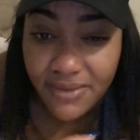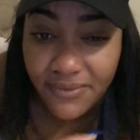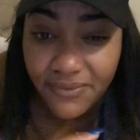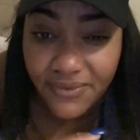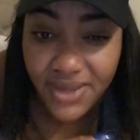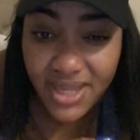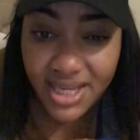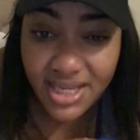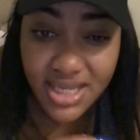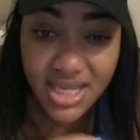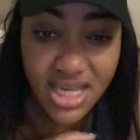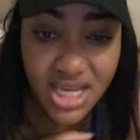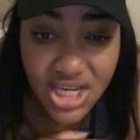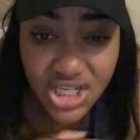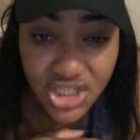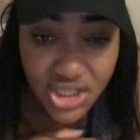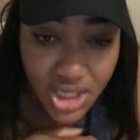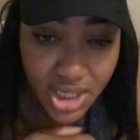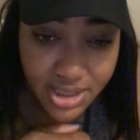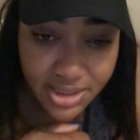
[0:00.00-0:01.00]

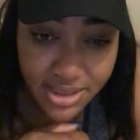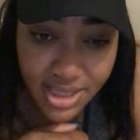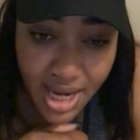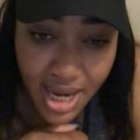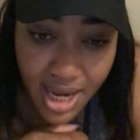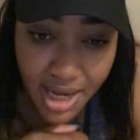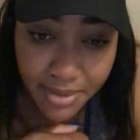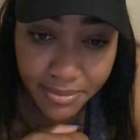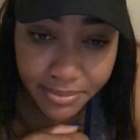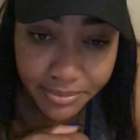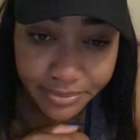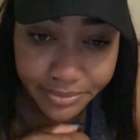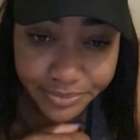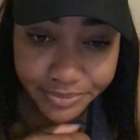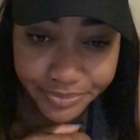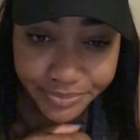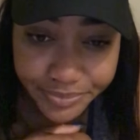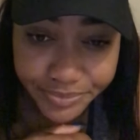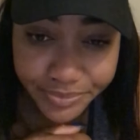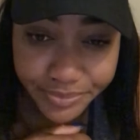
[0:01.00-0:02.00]
Vacation time.
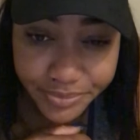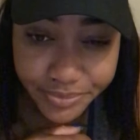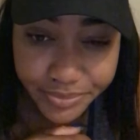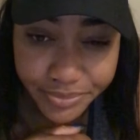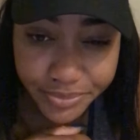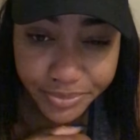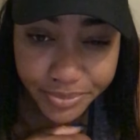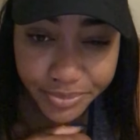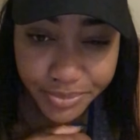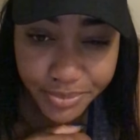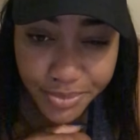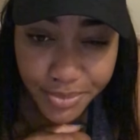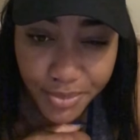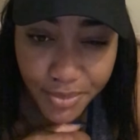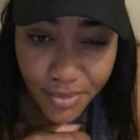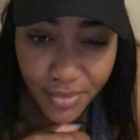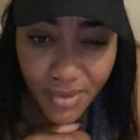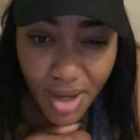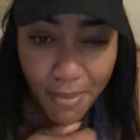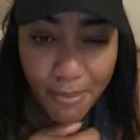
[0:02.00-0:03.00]

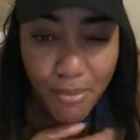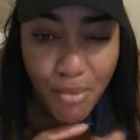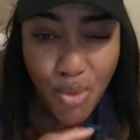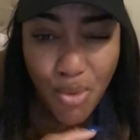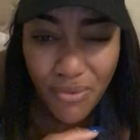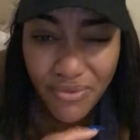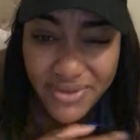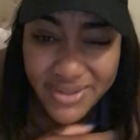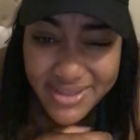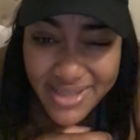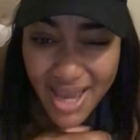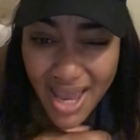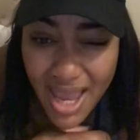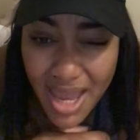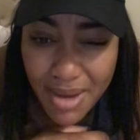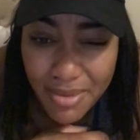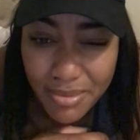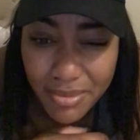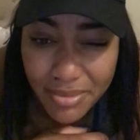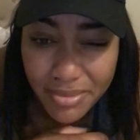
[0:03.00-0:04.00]
Movie
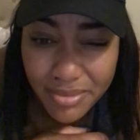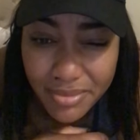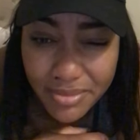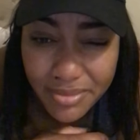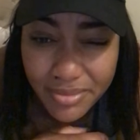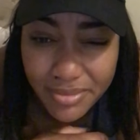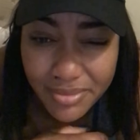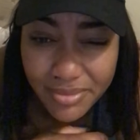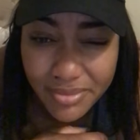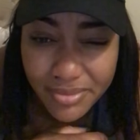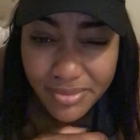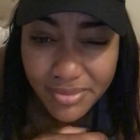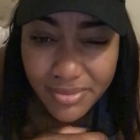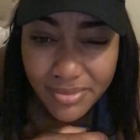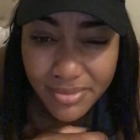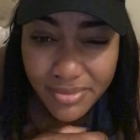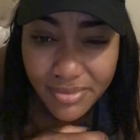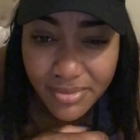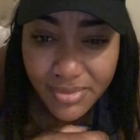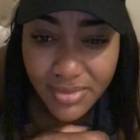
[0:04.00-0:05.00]
time.
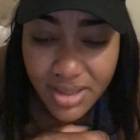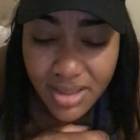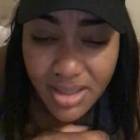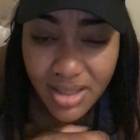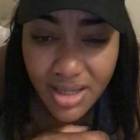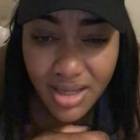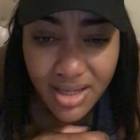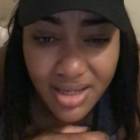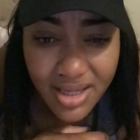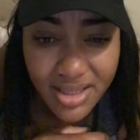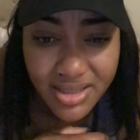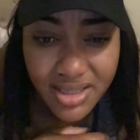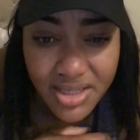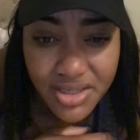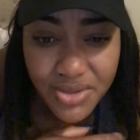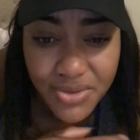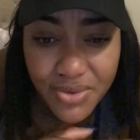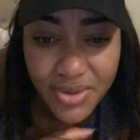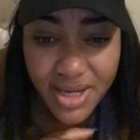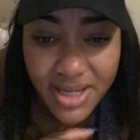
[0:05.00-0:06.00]
A lot of
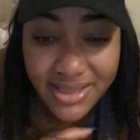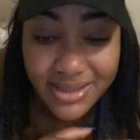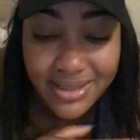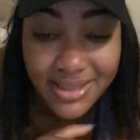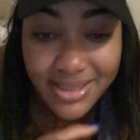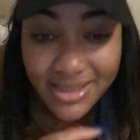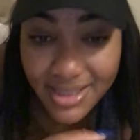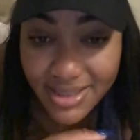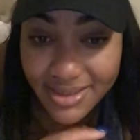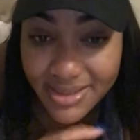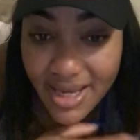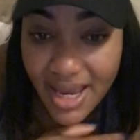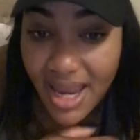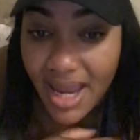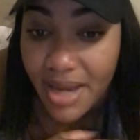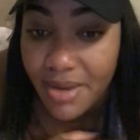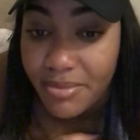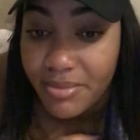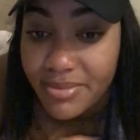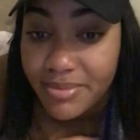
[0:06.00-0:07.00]
you, dinner
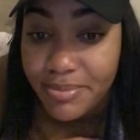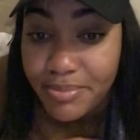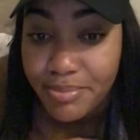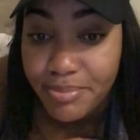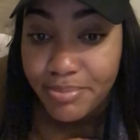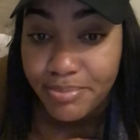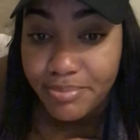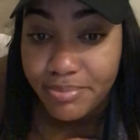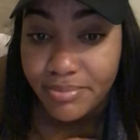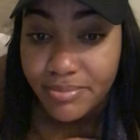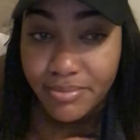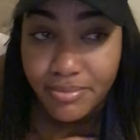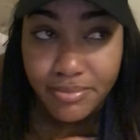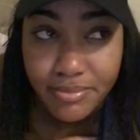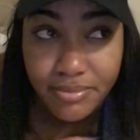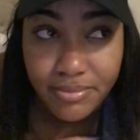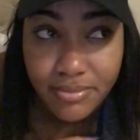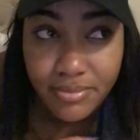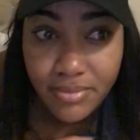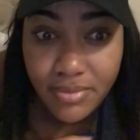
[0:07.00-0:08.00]
time.
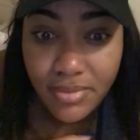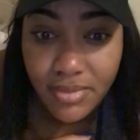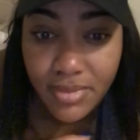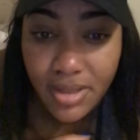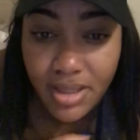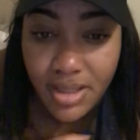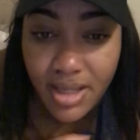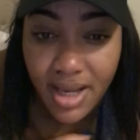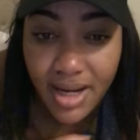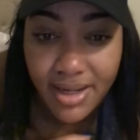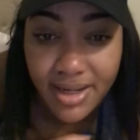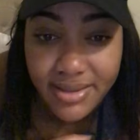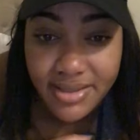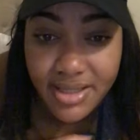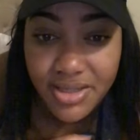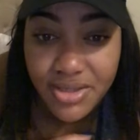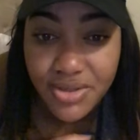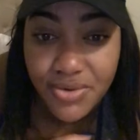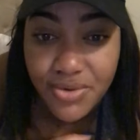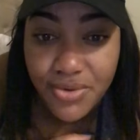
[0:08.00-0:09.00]
A lot
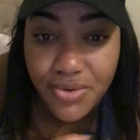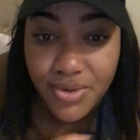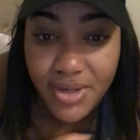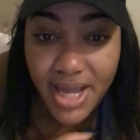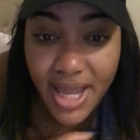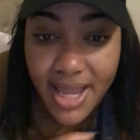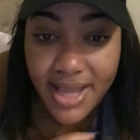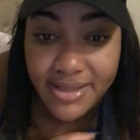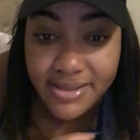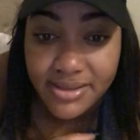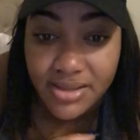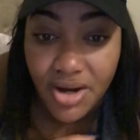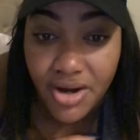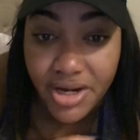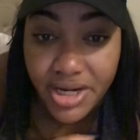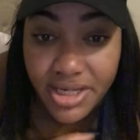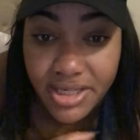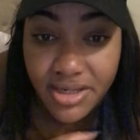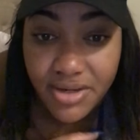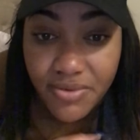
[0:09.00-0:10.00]
of you guys are
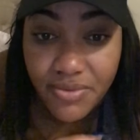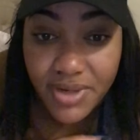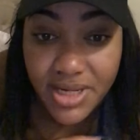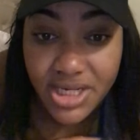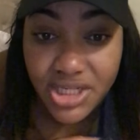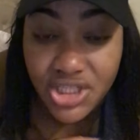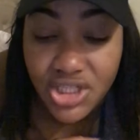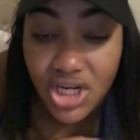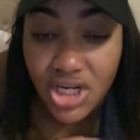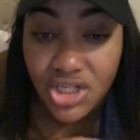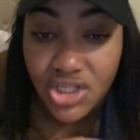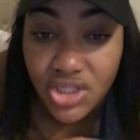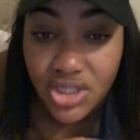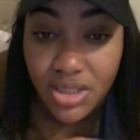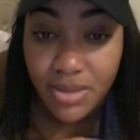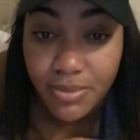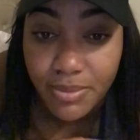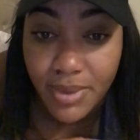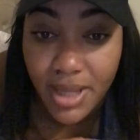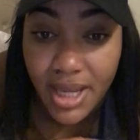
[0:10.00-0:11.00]
in the
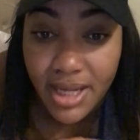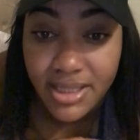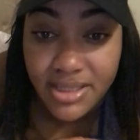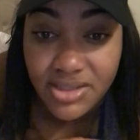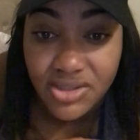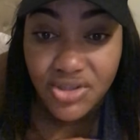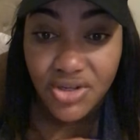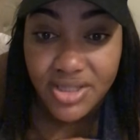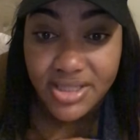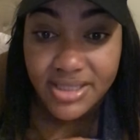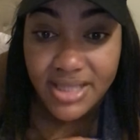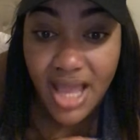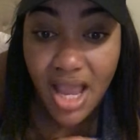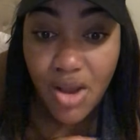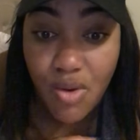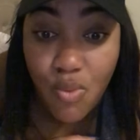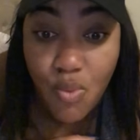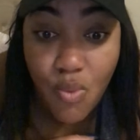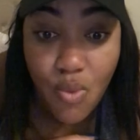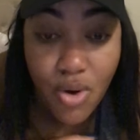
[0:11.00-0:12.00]
relationship and it's just
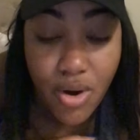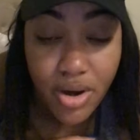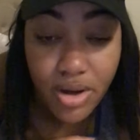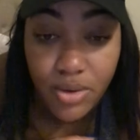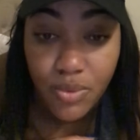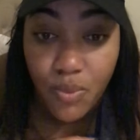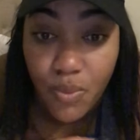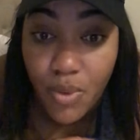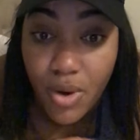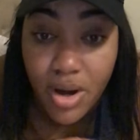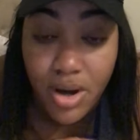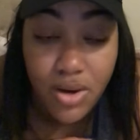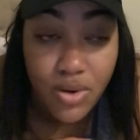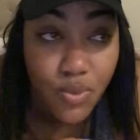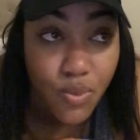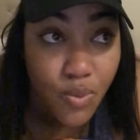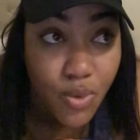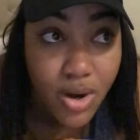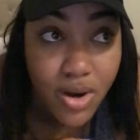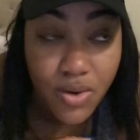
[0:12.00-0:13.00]
like work, work,
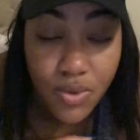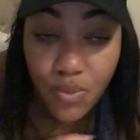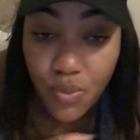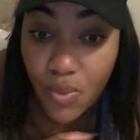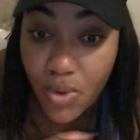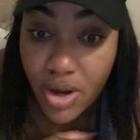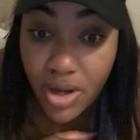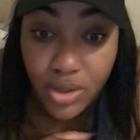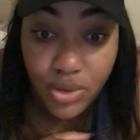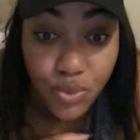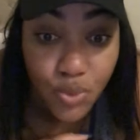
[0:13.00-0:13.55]
work, work